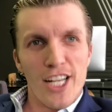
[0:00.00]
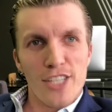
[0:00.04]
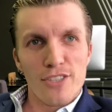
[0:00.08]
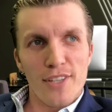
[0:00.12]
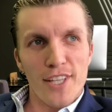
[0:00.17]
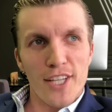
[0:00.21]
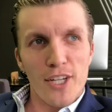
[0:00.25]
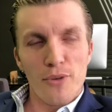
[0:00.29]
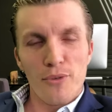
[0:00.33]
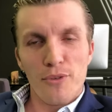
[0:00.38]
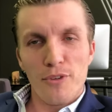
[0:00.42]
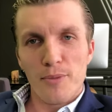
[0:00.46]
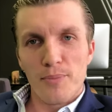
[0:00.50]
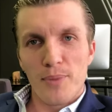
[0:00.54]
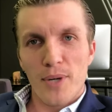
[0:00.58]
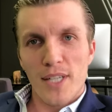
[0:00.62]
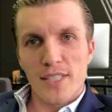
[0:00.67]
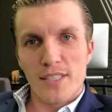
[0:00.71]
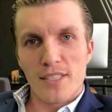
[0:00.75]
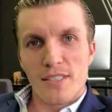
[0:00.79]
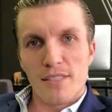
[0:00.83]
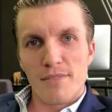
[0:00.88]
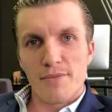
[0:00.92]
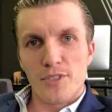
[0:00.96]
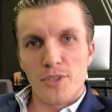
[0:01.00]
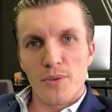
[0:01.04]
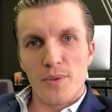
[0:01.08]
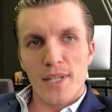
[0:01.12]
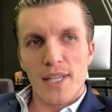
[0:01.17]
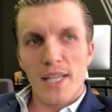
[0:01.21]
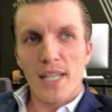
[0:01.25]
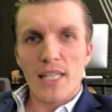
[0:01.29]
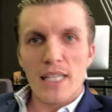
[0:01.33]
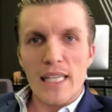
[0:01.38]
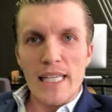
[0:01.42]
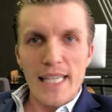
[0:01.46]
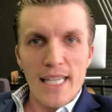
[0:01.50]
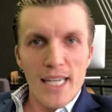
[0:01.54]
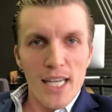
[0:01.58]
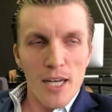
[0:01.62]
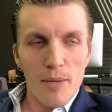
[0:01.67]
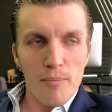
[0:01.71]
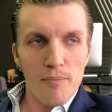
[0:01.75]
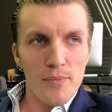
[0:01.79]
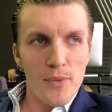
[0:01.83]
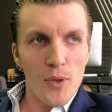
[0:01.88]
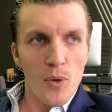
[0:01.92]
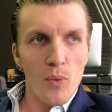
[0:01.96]
So they go through the process of doing a
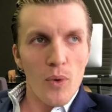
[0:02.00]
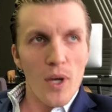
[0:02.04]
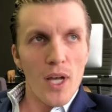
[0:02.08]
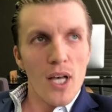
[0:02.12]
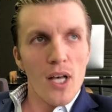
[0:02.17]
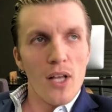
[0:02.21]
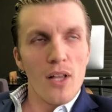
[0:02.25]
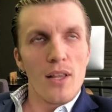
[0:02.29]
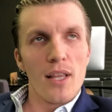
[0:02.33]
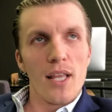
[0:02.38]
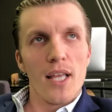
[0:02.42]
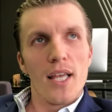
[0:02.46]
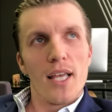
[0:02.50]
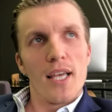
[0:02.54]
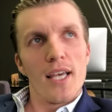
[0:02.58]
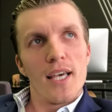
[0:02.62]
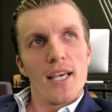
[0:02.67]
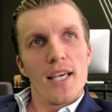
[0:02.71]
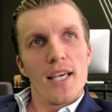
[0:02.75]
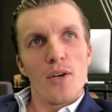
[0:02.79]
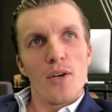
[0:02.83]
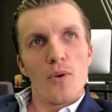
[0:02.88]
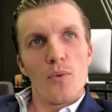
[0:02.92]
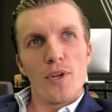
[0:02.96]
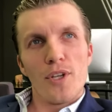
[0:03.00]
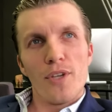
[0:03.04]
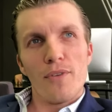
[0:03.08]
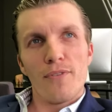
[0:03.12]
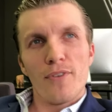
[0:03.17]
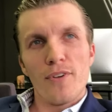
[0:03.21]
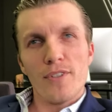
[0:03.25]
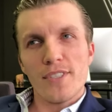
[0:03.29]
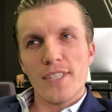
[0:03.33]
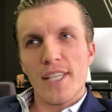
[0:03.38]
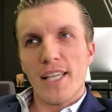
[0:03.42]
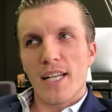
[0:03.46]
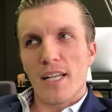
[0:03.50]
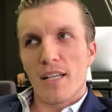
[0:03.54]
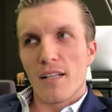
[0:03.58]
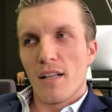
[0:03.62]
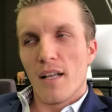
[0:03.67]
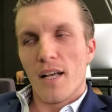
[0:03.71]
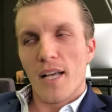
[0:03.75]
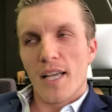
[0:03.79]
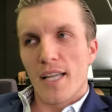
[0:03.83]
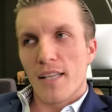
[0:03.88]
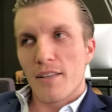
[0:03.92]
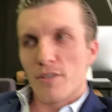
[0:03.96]
cleanup. Well, when you first get a
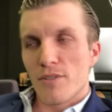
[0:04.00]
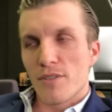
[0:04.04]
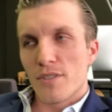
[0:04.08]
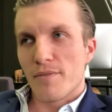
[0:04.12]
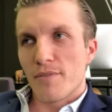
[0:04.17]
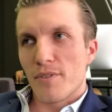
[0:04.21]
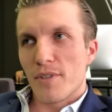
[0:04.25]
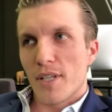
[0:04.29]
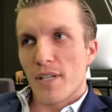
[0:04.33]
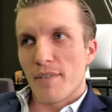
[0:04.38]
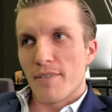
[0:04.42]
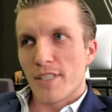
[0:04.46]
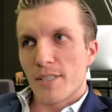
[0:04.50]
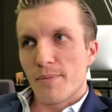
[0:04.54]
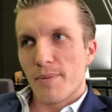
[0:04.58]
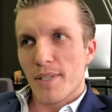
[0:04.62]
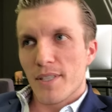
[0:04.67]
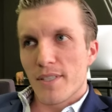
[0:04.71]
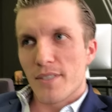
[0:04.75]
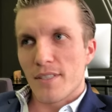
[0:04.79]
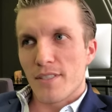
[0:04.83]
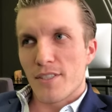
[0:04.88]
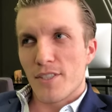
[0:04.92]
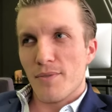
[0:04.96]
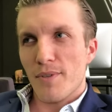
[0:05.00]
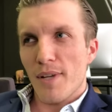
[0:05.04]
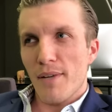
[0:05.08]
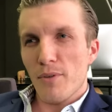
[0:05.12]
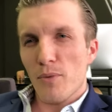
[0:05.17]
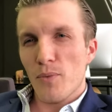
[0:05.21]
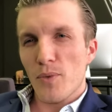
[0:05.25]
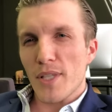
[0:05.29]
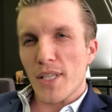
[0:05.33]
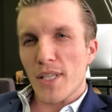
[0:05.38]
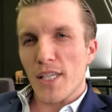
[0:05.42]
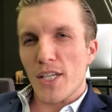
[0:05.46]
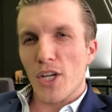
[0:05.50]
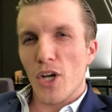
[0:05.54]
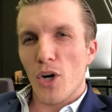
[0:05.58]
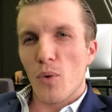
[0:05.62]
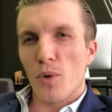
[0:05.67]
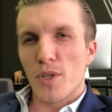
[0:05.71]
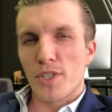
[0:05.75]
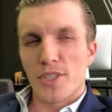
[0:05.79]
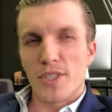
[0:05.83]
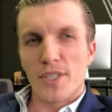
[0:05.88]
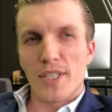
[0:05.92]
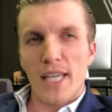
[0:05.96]
client, those of you that have experienced this, you never really know
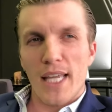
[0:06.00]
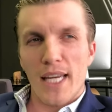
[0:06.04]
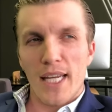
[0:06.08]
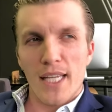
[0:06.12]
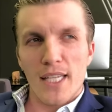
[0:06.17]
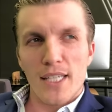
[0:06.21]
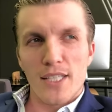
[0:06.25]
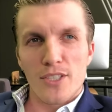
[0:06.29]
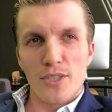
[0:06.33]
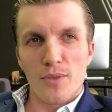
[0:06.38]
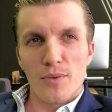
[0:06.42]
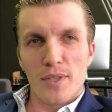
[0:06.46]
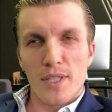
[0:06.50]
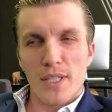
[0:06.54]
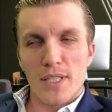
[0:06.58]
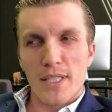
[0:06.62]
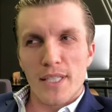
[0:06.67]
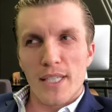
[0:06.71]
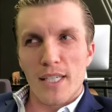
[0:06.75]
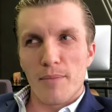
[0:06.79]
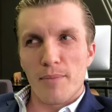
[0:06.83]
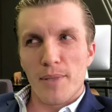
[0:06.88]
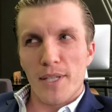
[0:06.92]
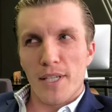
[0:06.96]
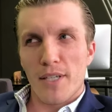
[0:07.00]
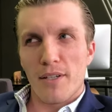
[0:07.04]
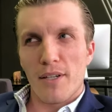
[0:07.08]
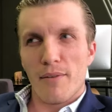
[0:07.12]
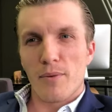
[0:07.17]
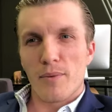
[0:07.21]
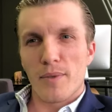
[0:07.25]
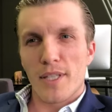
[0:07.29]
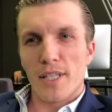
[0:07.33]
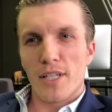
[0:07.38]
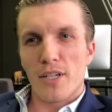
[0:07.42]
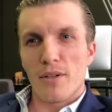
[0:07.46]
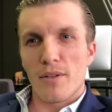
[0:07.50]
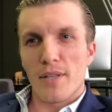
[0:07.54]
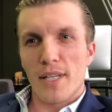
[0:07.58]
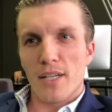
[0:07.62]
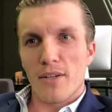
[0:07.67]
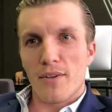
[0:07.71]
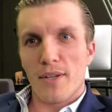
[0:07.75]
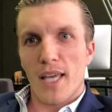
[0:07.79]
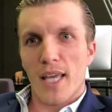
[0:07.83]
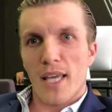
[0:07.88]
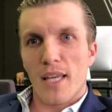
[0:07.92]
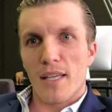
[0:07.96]
what you're getting into with a cleanup. Like, you never really know,
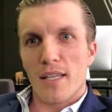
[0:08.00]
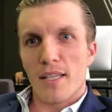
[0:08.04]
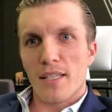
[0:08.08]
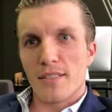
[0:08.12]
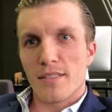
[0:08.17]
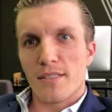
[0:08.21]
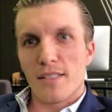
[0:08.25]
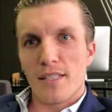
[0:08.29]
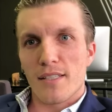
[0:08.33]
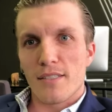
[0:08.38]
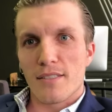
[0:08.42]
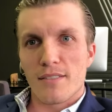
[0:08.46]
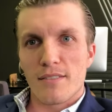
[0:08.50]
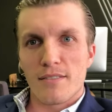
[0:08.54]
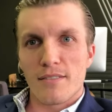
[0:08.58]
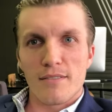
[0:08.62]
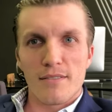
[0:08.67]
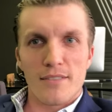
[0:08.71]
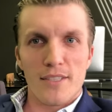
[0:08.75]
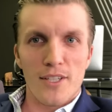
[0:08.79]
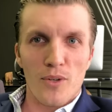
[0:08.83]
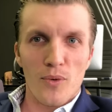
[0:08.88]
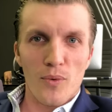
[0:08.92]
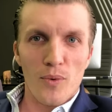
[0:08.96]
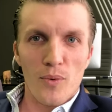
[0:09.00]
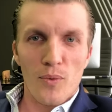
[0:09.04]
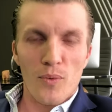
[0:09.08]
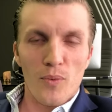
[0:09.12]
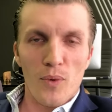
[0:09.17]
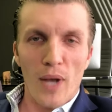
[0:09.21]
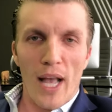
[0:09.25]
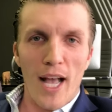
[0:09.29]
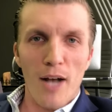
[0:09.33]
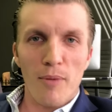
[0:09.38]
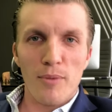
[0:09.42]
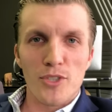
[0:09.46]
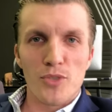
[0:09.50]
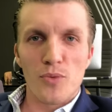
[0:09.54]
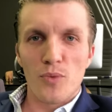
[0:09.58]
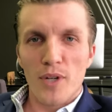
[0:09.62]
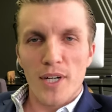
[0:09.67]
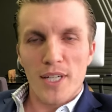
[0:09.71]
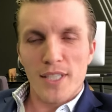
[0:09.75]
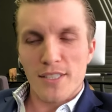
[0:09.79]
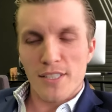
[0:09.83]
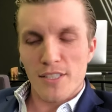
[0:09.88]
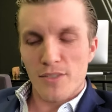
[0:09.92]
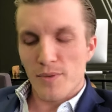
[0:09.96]
like, okay, is this, you know, how much
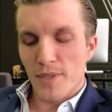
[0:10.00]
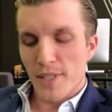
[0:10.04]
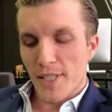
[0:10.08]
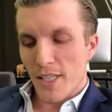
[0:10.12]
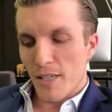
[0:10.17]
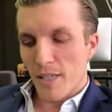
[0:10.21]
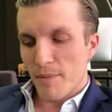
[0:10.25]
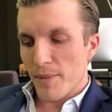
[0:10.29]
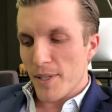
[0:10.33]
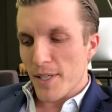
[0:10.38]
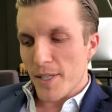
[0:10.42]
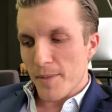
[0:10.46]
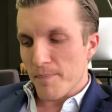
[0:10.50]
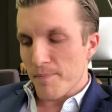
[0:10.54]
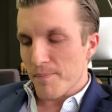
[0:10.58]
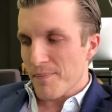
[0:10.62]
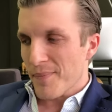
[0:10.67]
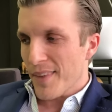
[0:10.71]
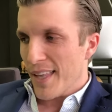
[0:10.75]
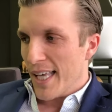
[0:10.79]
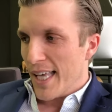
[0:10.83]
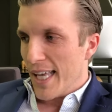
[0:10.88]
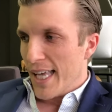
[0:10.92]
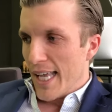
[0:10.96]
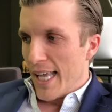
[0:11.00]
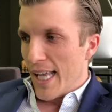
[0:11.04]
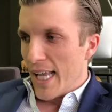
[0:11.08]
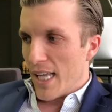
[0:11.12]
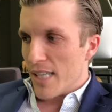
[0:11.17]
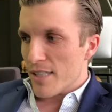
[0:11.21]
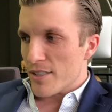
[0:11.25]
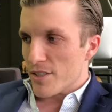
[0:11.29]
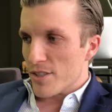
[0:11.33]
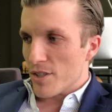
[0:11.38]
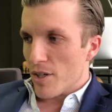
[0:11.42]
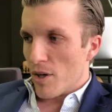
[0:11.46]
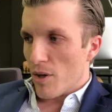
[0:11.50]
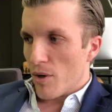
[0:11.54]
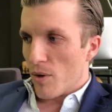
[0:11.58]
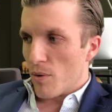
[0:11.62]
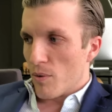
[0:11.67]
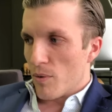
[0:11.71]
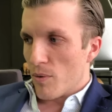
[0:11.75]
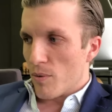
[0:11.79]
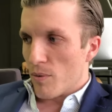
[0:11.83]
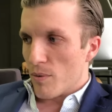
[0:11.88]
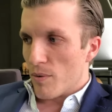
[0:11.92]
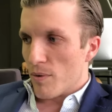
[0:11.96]
work is this really going to be? And
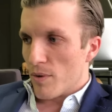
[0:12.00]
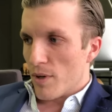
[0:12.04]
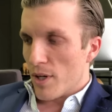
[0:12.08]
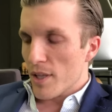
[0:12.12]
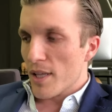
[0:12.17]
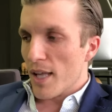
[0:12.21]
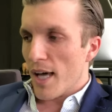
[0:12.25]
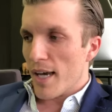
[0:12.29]
so a